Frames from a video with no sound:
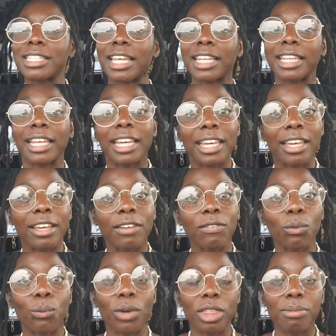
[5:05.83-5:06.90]
to leave
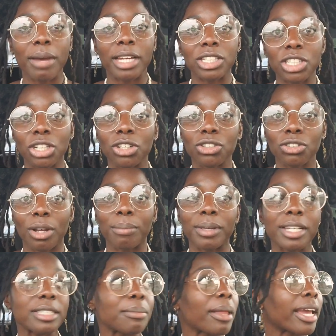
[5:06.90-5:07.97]
with my children,
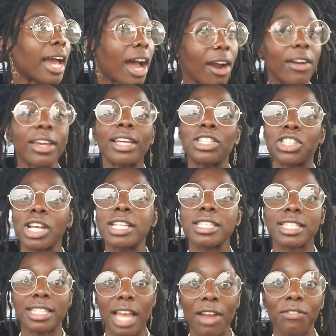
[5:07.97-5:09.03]
because I'm like, Aria, Jace,
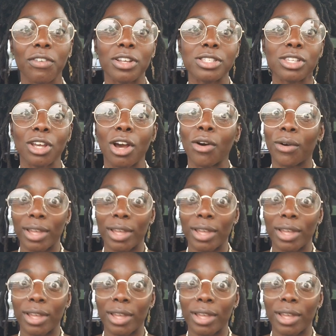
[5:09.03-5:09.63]
it's time for us to go.